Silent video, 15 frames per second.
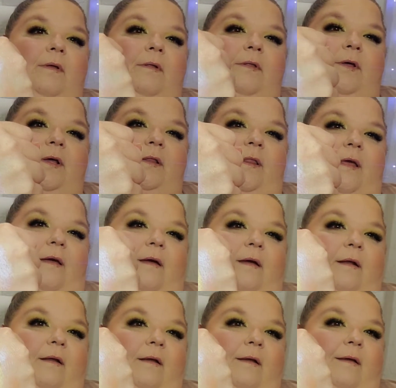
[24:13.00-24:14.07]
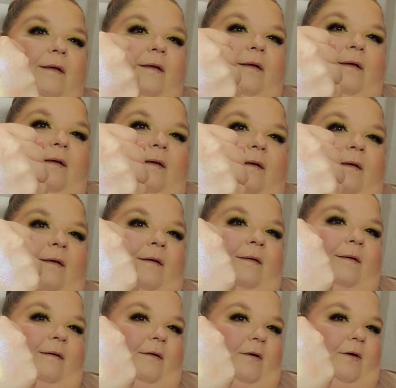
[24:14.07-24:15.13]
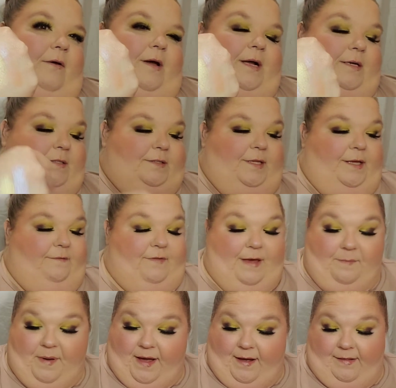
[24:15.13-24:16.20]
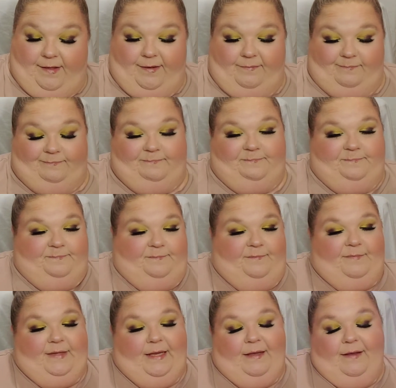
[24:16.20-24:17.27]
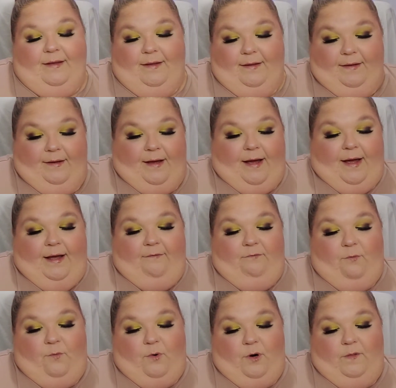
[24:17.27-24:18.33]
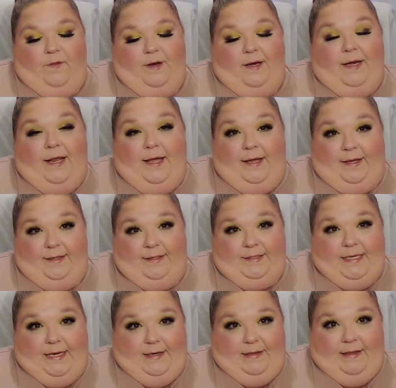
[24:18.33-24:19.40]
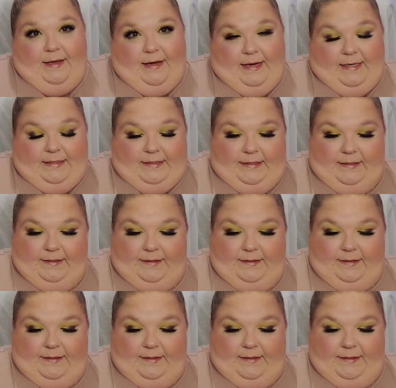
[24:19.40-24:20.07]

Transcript: Look at that. Oh, I just love that palette. I have worn the dickens out of that.